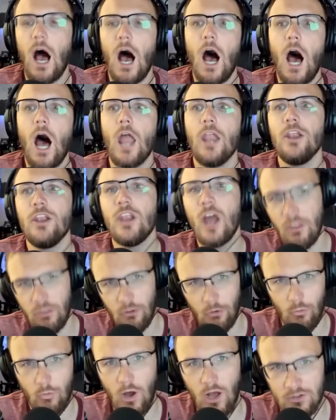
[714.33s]

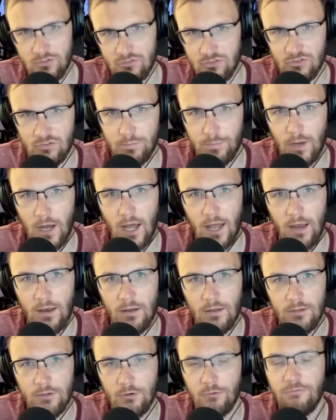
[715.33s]
another roster spot,
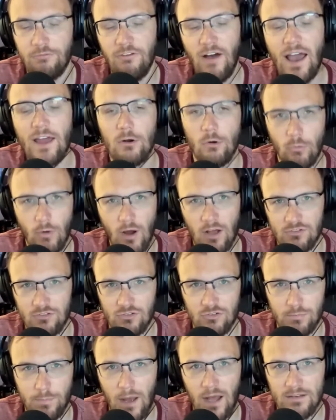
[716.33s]
your final
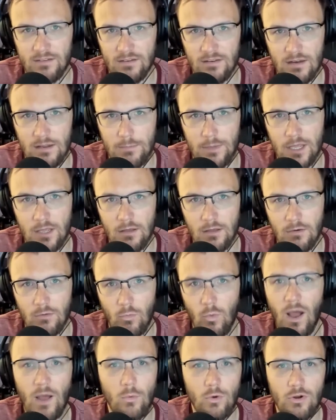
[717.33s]
roster spot to Nimi.
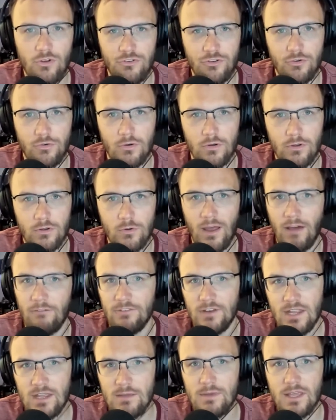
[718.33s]
Why would you? You'd have
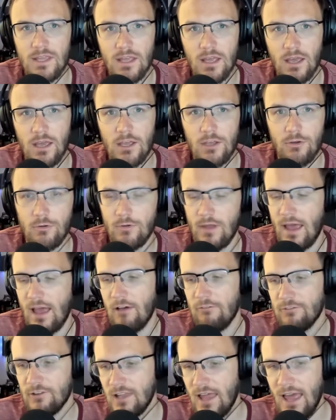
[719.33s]
Nimi, you'd
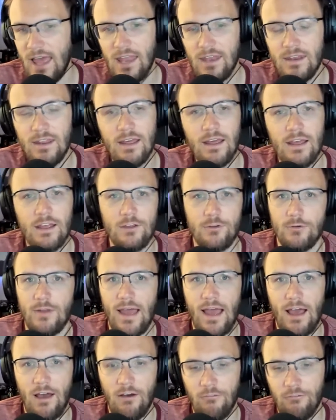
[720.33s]
have Len, you'd
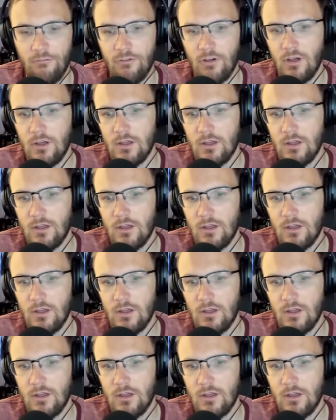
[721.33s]
have